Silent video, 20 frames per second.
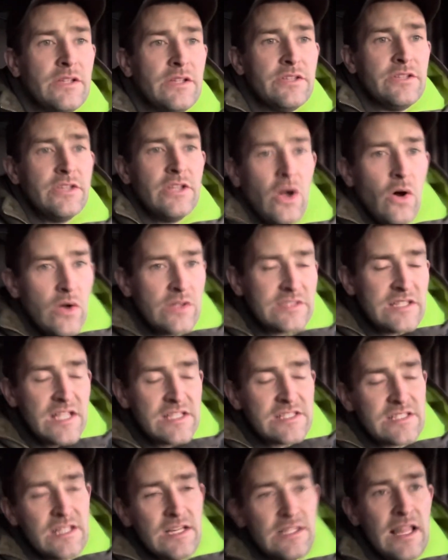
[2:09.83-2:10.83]
You know, it
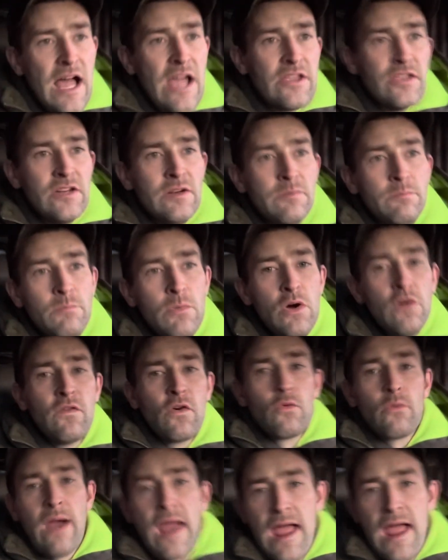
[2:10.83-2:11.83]
doesn't allow you to move
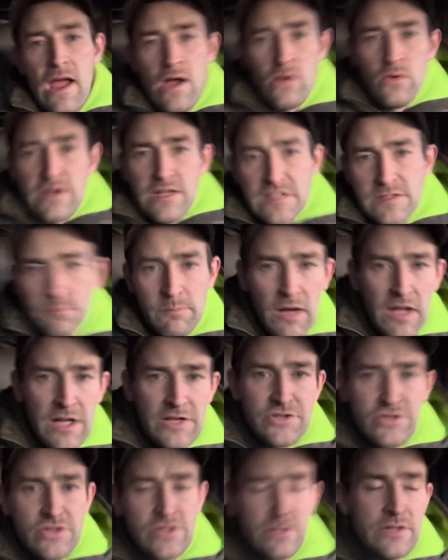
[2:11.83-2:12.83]
around as much,